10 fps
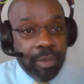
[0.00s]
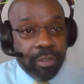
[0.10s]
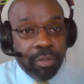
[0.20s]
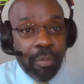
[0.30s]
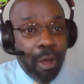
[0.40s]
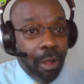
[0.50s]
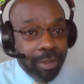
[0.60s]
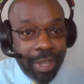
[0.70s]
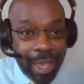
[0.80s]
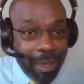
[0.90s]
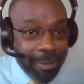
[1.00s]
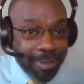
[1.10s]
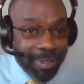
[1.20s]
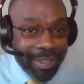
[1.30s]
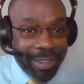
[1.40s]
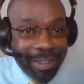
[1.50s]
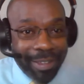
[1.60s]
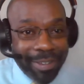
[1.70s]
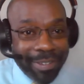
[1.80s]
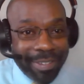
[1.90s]
small town
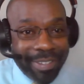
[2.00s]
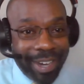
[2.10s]
uh,